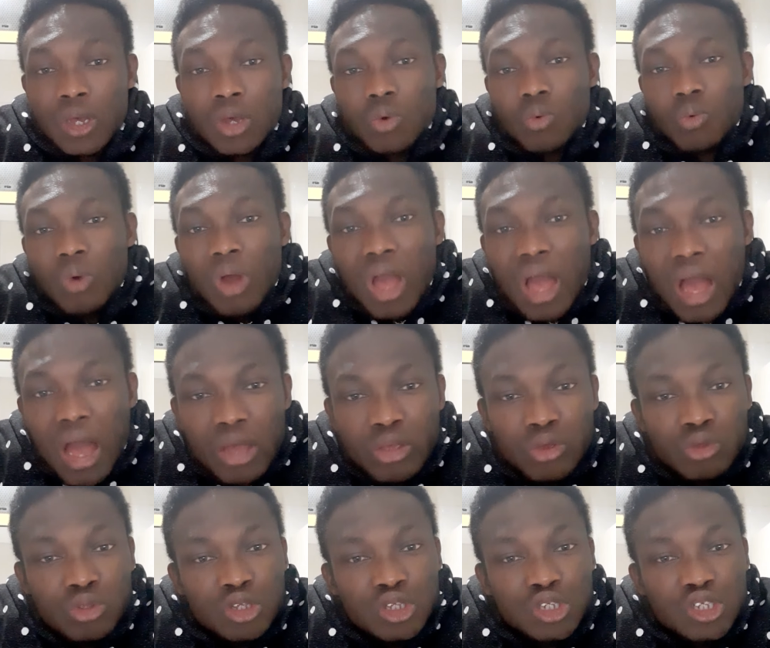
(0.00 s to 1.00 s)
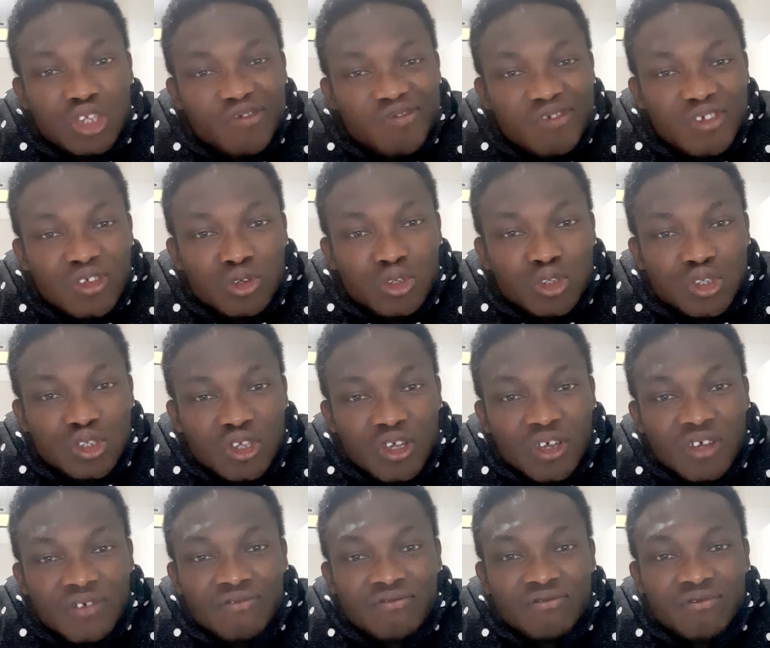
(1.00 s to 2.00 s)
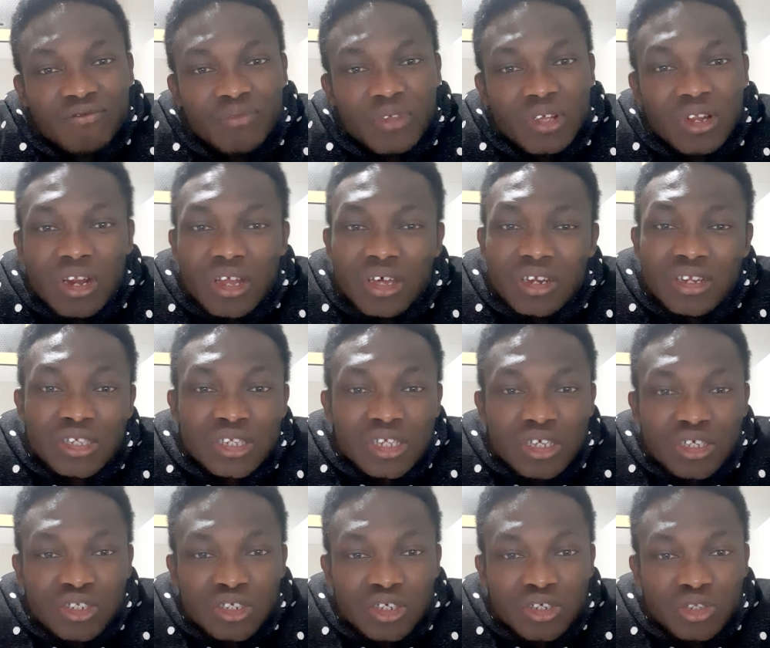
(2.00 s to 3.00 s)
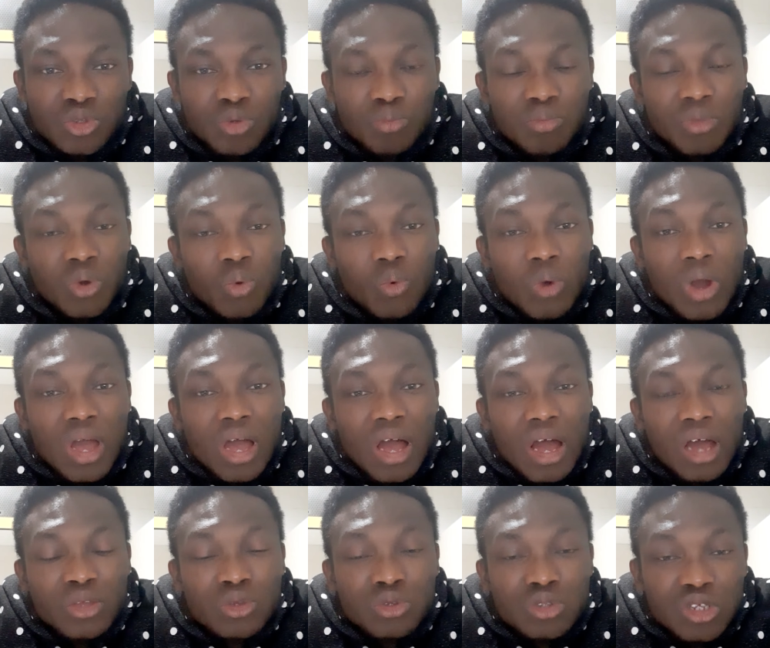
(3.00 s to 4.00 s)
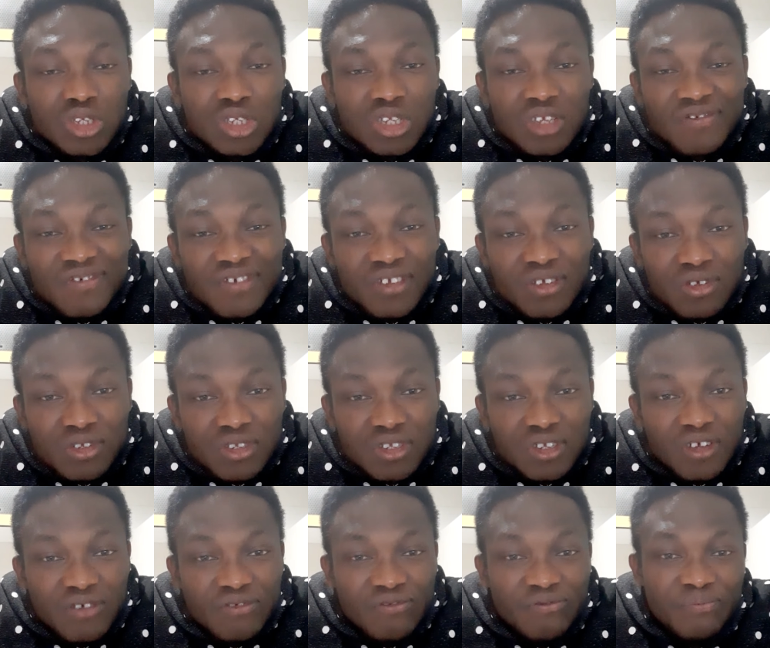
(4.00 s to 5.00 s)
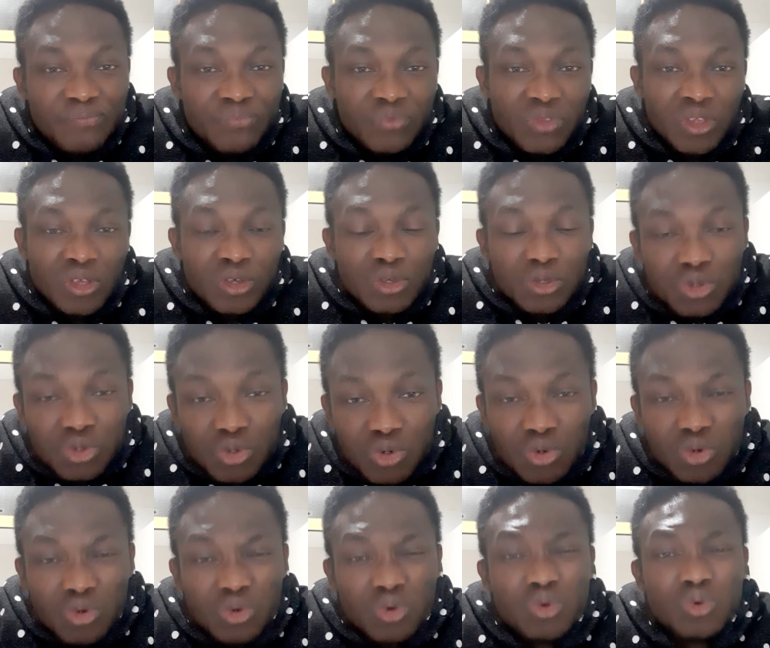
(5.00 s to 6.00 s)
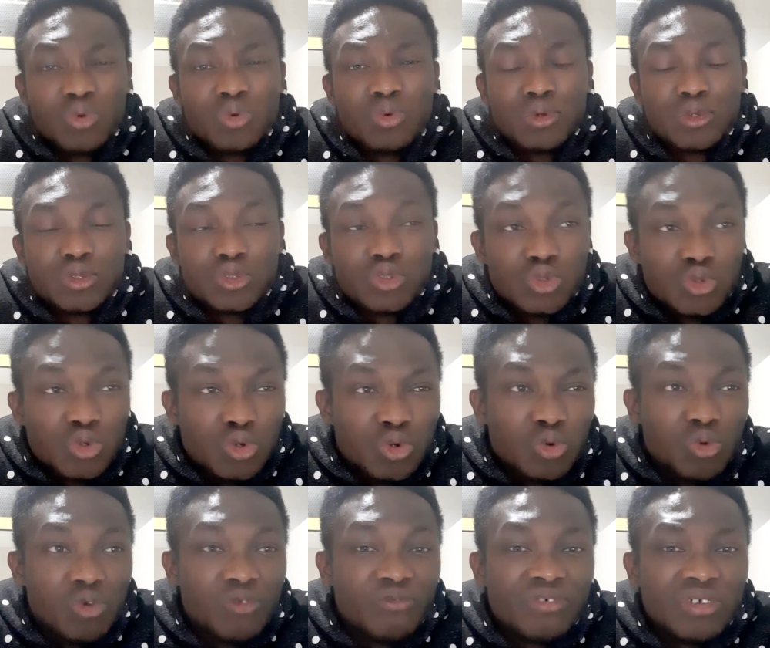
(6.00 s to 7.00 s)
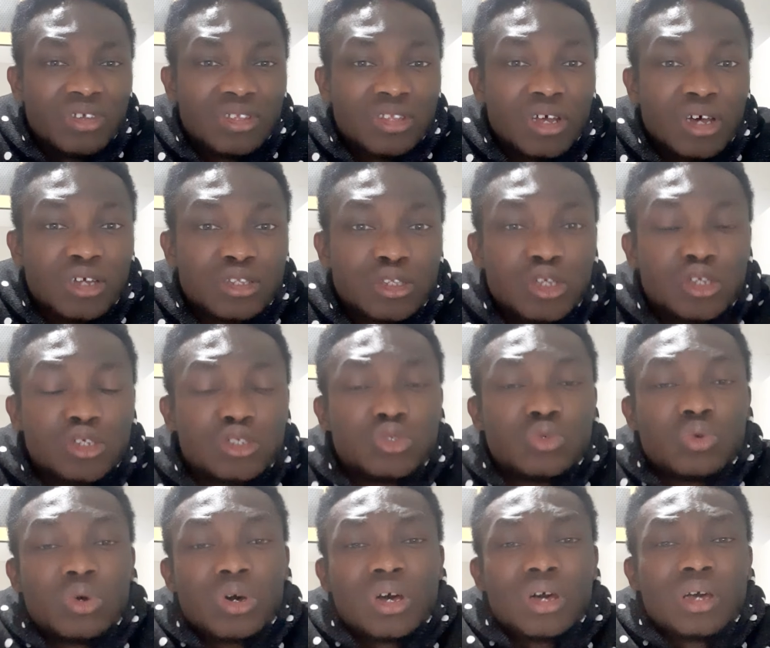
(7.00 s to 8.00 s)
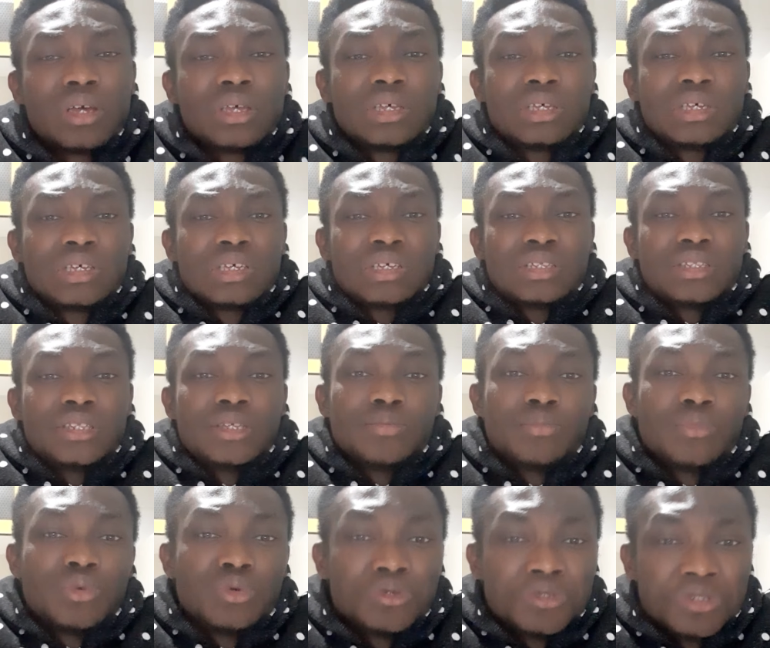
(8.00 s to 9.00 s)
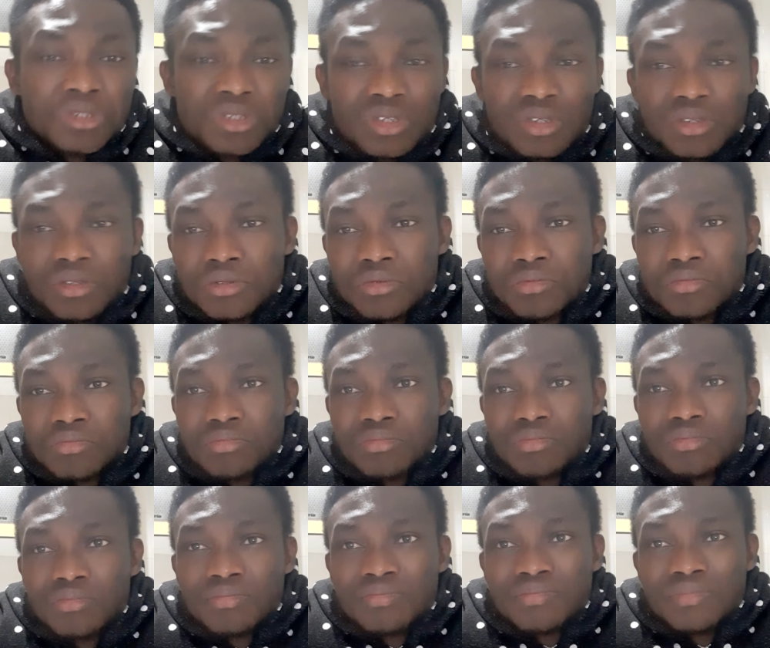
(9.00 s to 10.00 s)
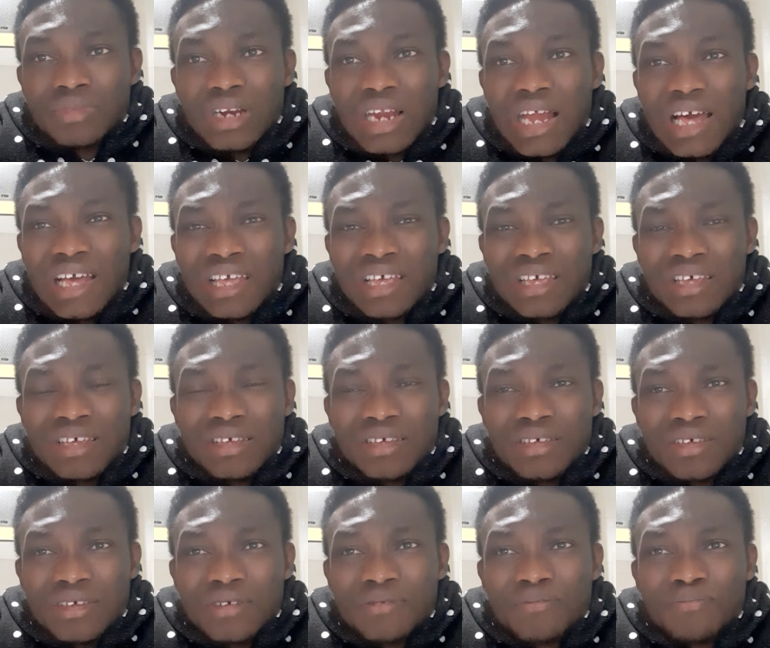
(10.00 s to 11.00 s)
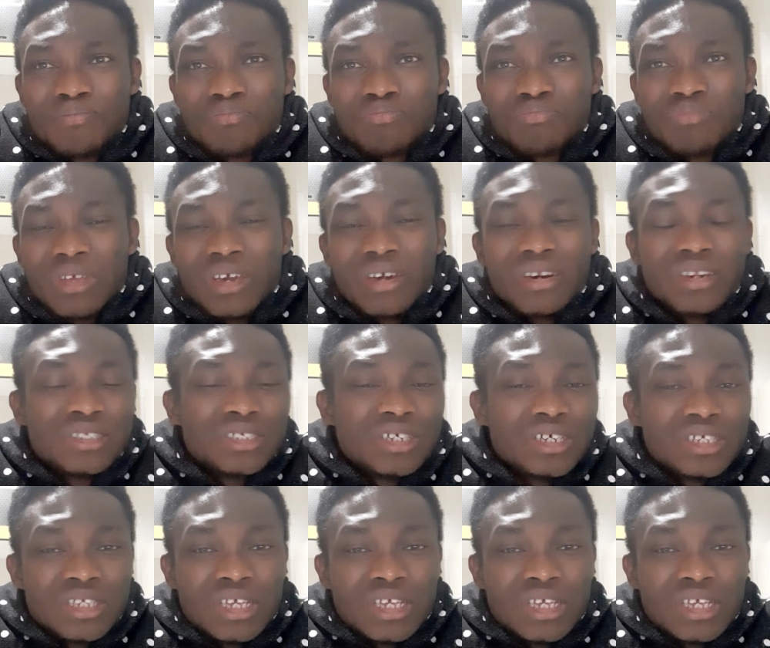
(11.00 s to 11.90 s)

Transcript: Why are you deceiving yourself, ladies and gentlemen? Why are you deceiving yourself? You will feel that you are the most like richest